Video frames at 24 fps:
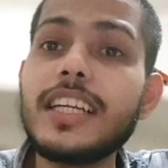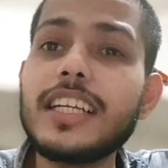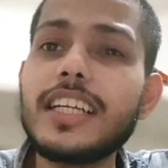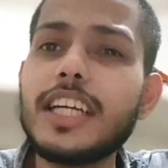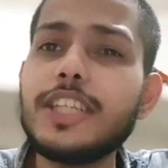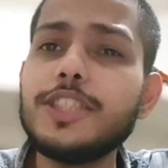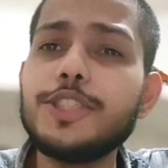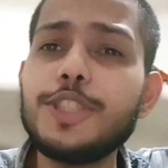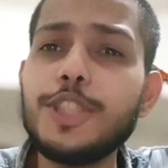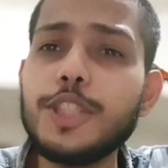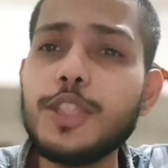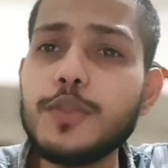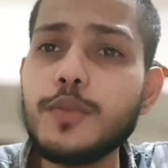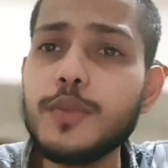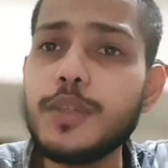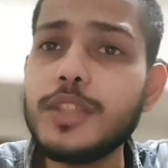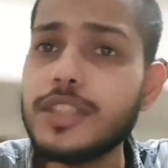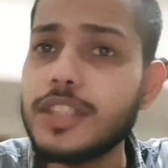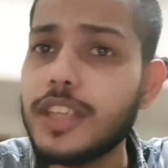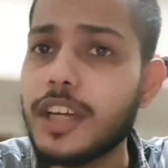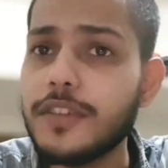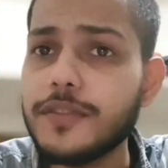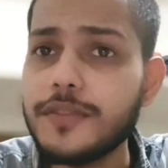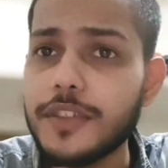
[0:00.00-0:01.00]

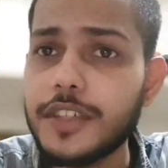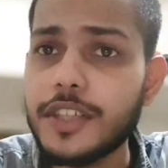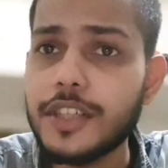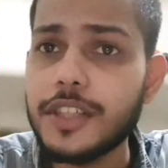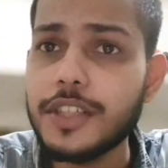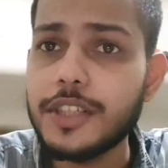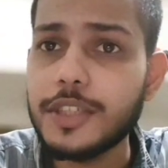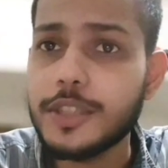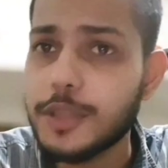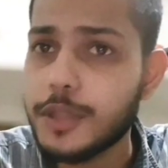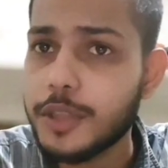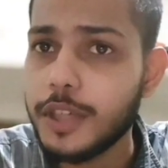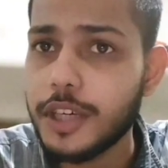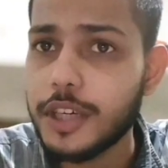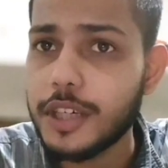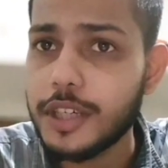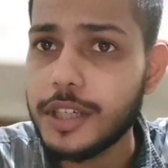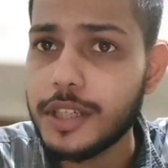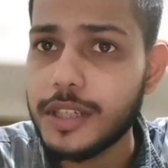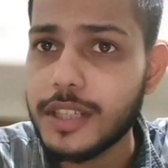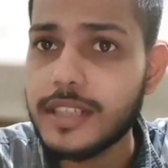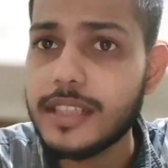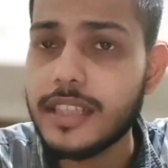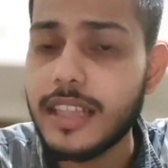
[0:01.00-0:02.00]
continuous effort to
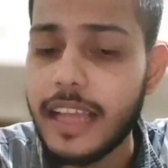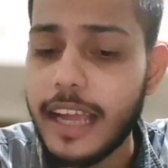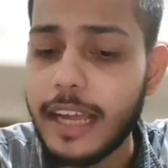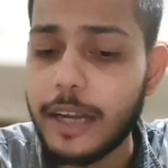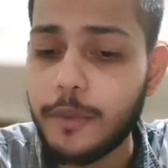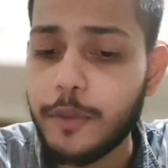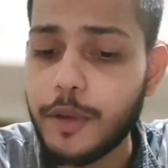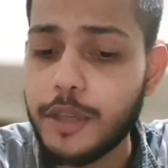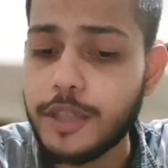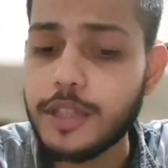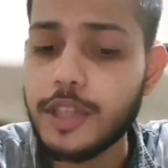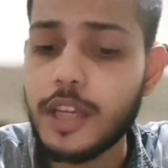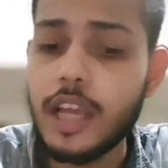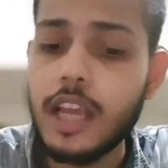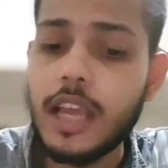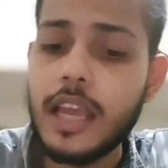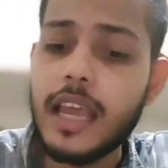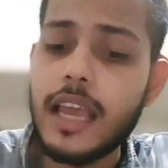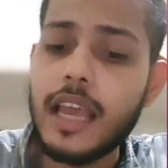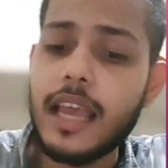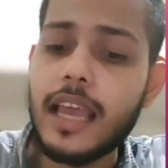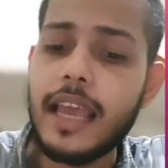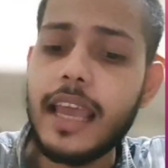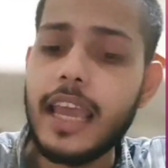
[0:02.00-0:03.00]
learn this language.
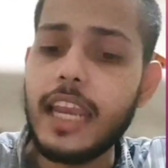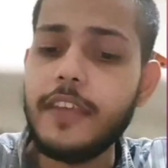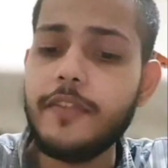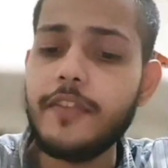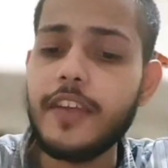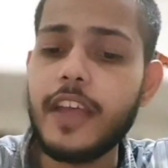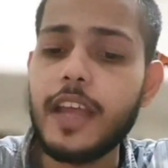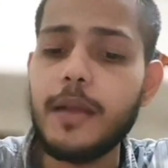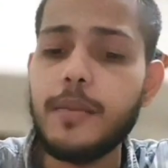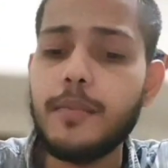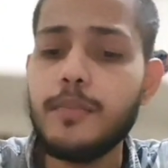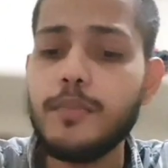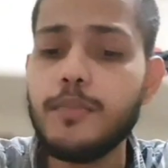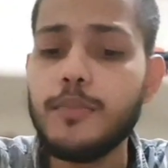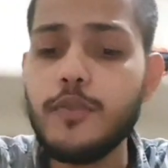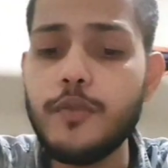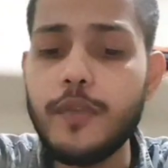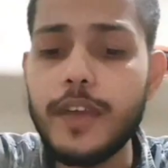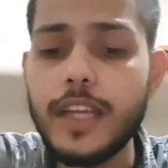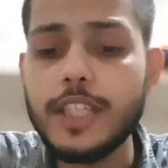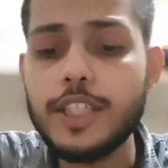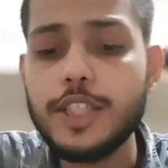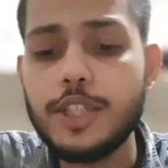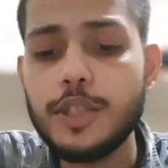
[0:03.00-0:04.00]
Anyway,
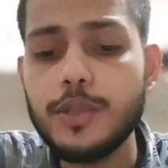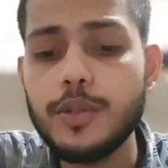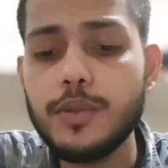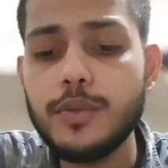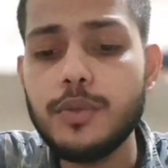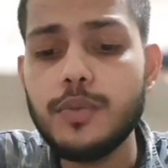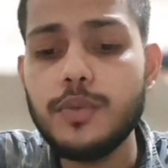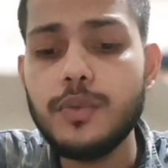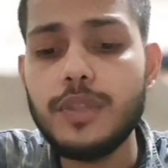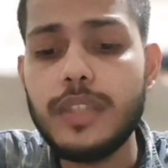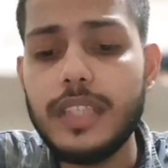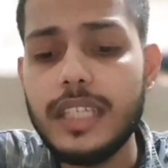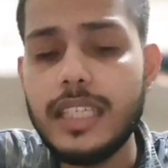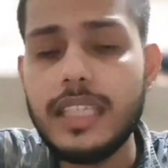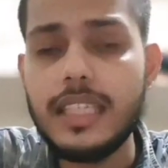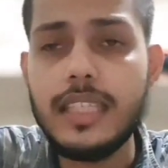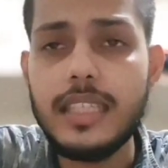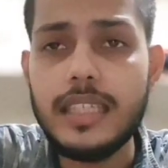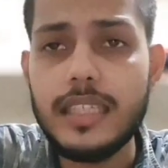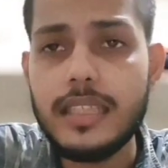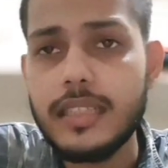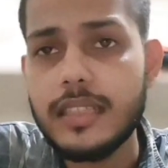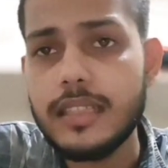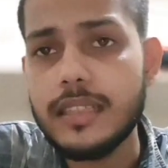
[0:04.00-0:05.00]
moving to
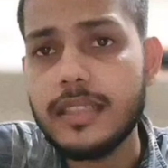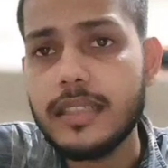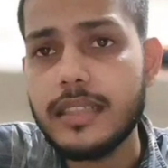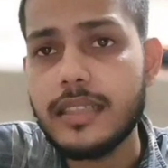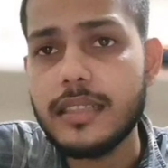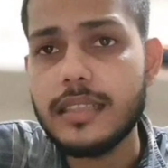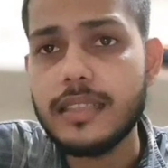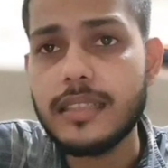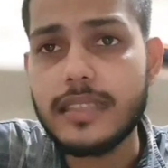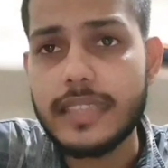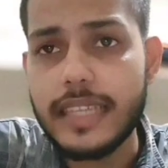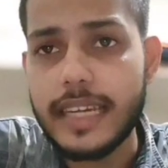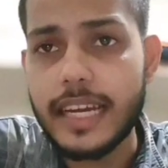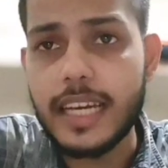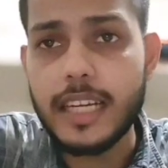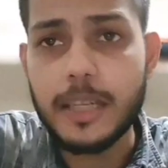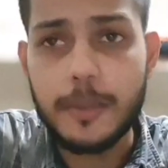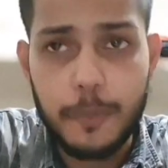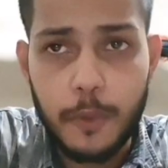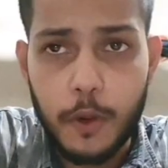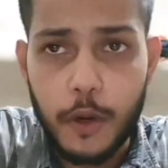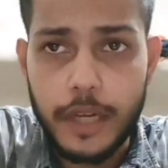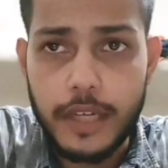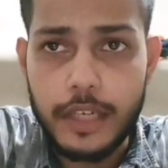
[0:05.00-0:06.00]
the
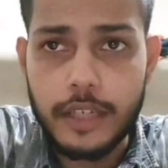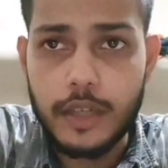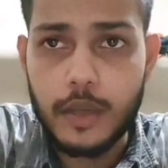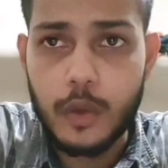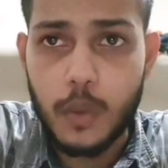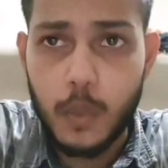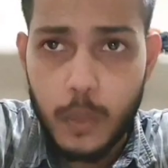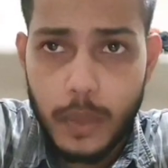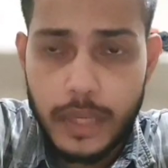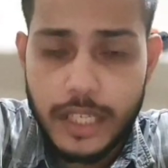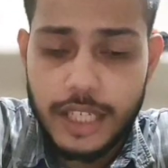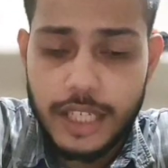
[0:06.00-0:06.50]
second point, which